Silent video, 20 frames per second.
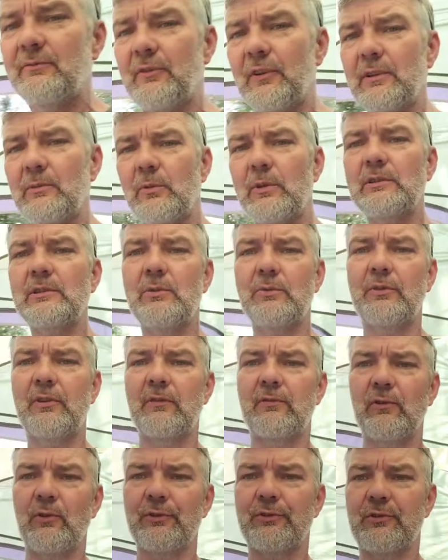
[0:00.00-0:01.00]
thing we use
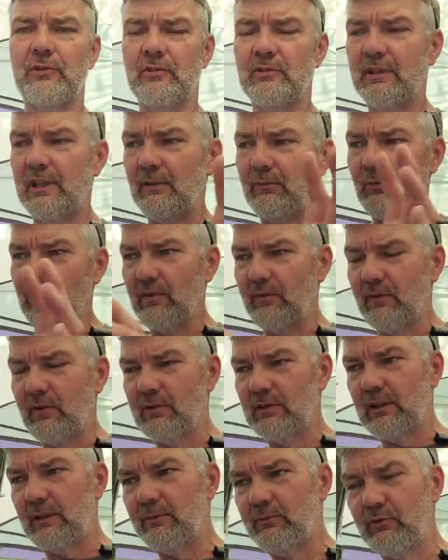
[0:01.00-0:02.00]
it for is to get rid of
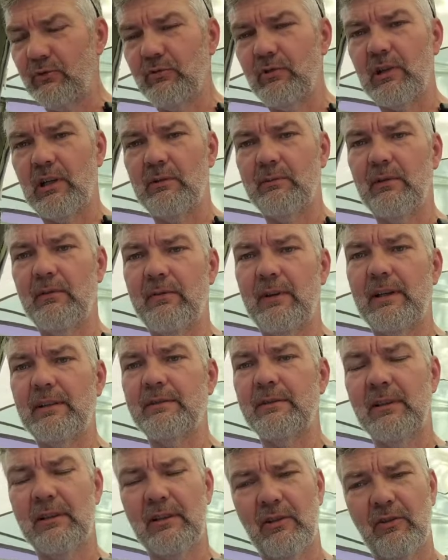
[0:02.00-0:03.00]
all our junk out of the
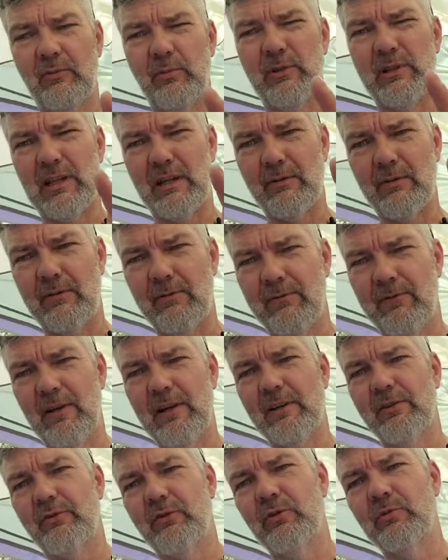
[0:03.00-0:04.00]
van, because we carry
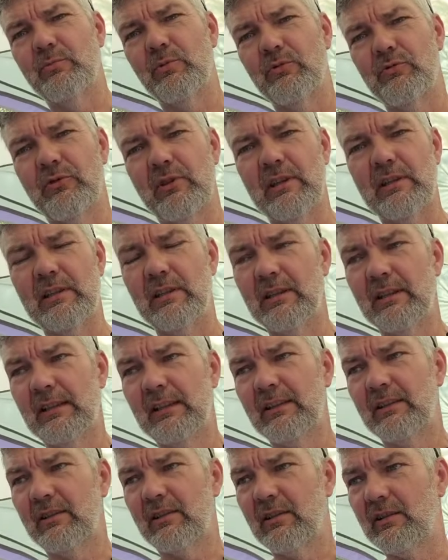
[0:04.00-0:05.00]
far too much gear.
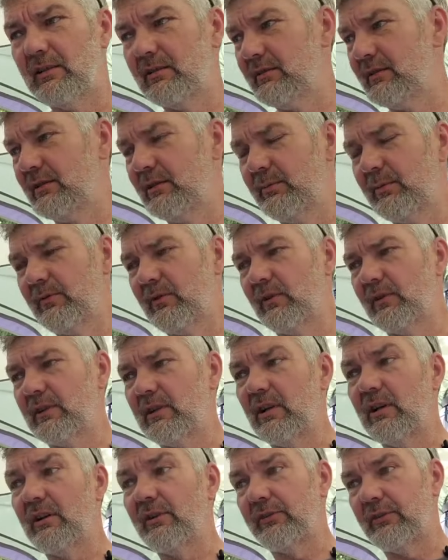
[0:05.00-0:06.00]
You know, we've got a
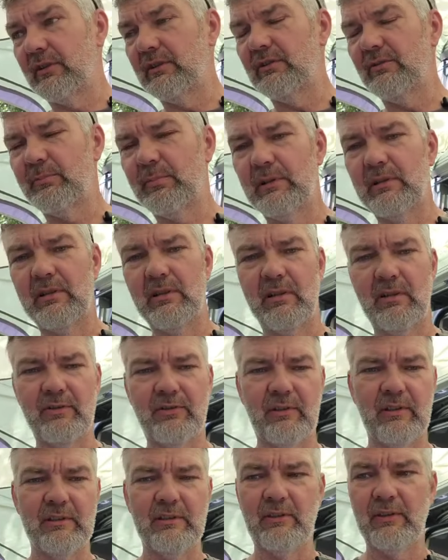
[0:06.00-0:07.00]
car seats, big car
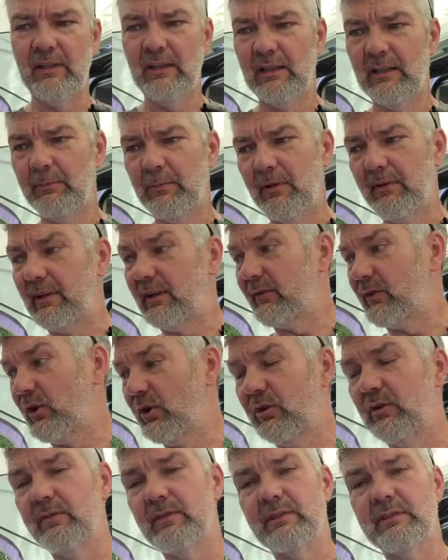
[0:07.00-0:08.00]
seats, but then I've
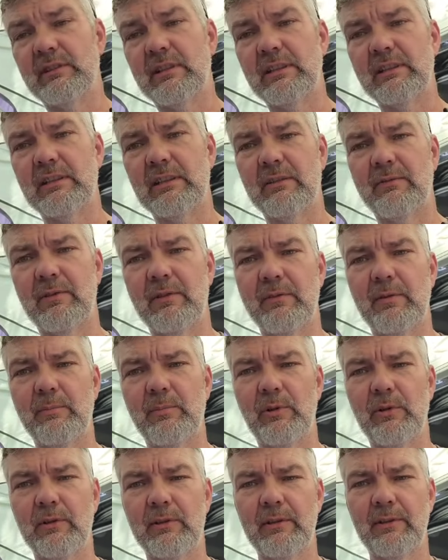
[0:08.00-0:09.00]
got all the gear for the
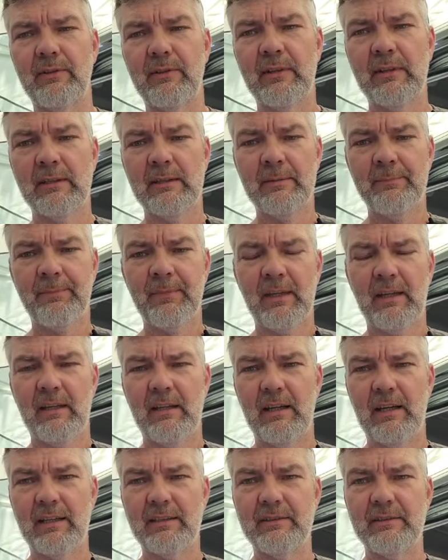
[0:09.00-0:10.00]
boys.
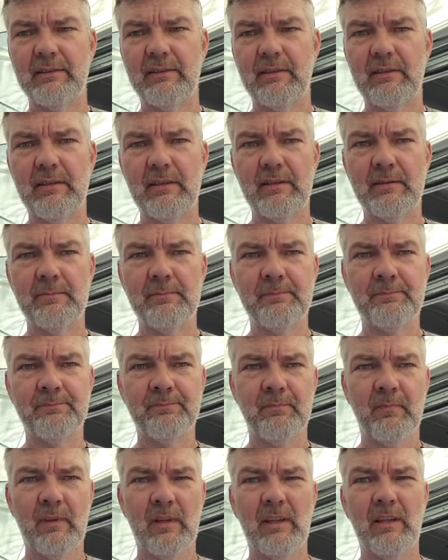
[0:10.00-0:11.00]
And
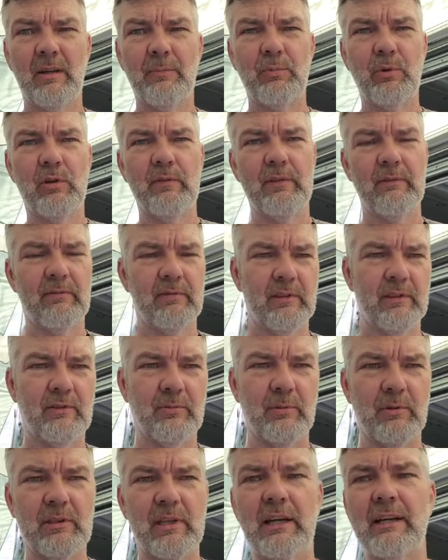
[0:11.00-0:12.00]
I brought the
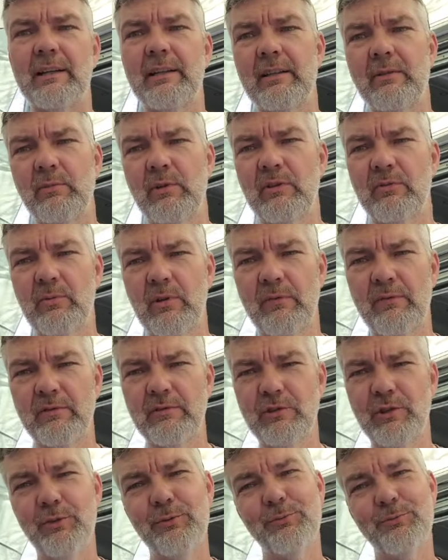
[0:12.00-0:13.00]
inflatable kayak, which we
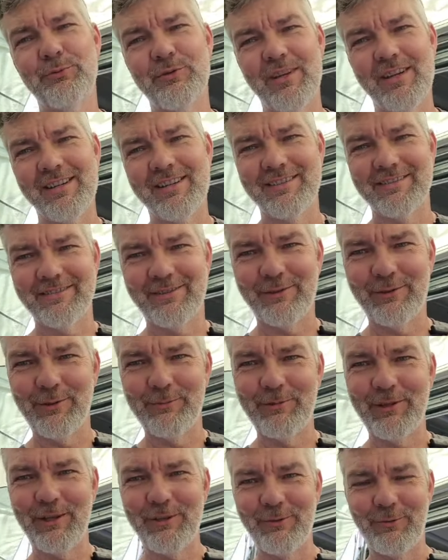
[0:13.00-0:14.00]
haven't used yet,
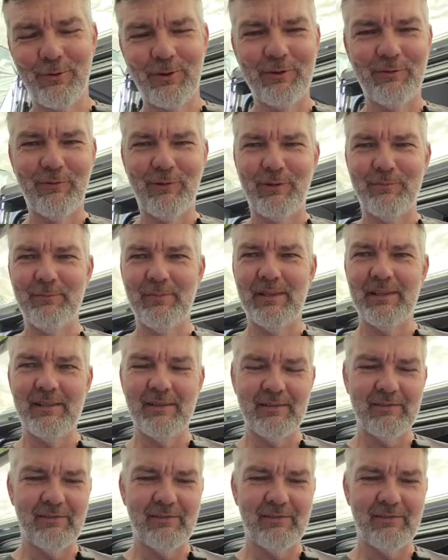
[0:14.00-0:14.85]
so I'm getting grief on that,